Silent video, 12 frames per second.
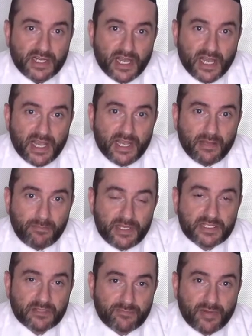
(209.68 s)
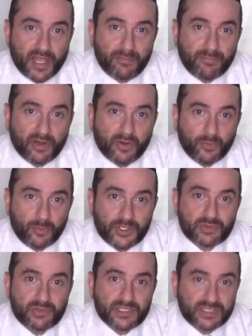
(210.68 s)
a piece of paper
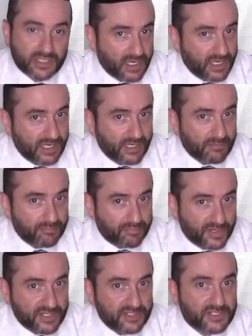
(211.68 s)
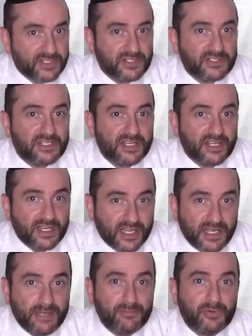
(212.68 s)
which was a printed
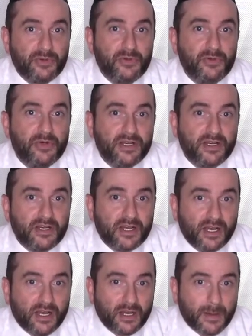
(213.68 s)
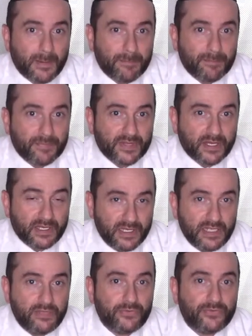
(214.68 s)
Hebrew a
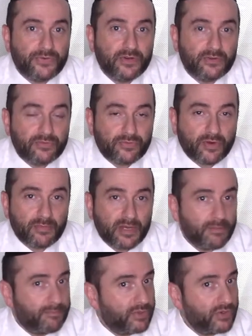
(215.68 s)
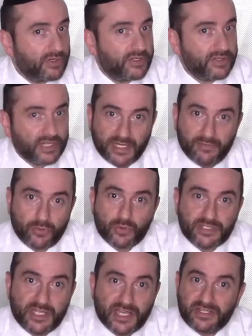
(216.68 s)
leaf from a book. Of
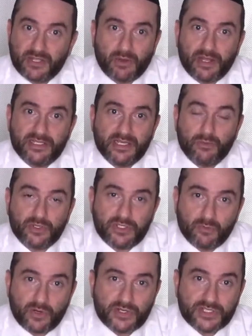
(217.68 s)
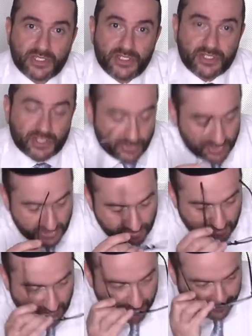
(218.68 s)
course, he had no idea what it was, and he showed it to
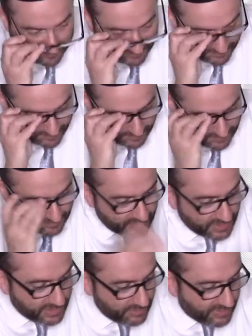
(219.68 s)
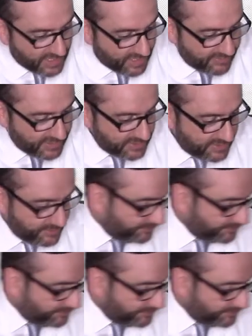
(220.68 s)
me. Here we have it.